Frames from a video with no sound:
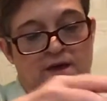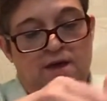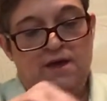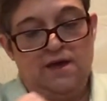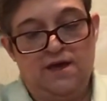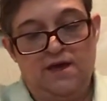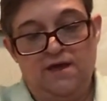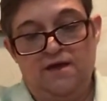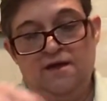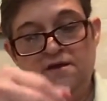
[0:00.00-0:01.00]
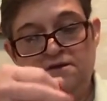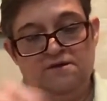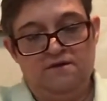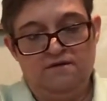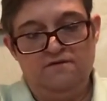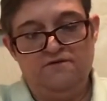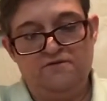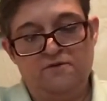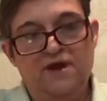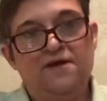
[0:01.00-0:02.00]
And
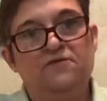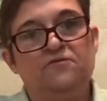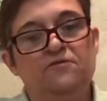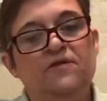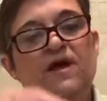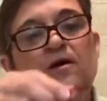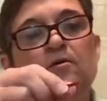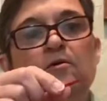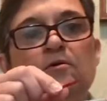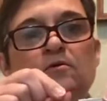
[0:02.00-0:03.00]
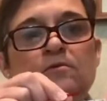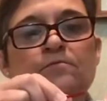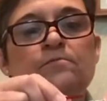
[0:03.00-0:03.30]
thread it through that hole.